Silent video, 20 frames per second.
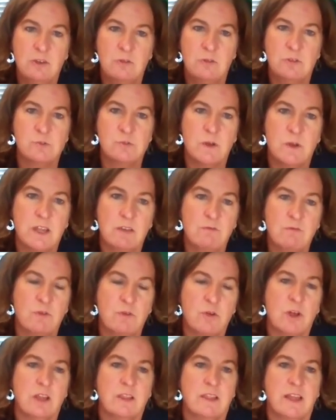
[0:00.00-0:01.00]
who is running
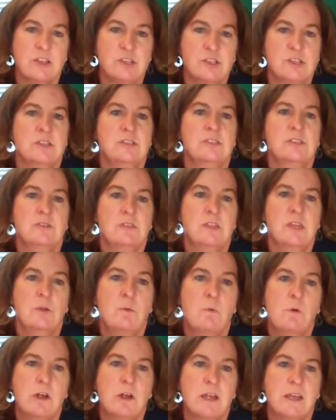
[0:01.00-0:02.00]
for election to the
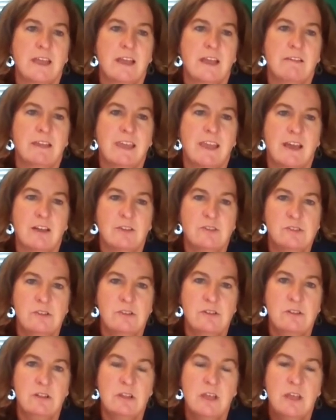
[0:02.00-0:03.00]
Warrick County
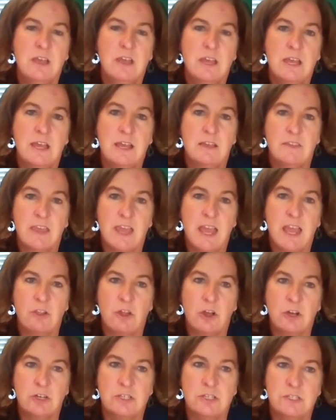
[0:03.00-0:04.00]
Council in the
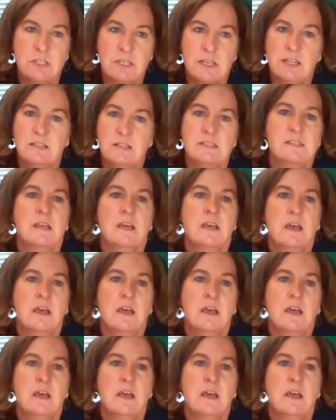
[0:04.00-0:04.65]
at-large seats.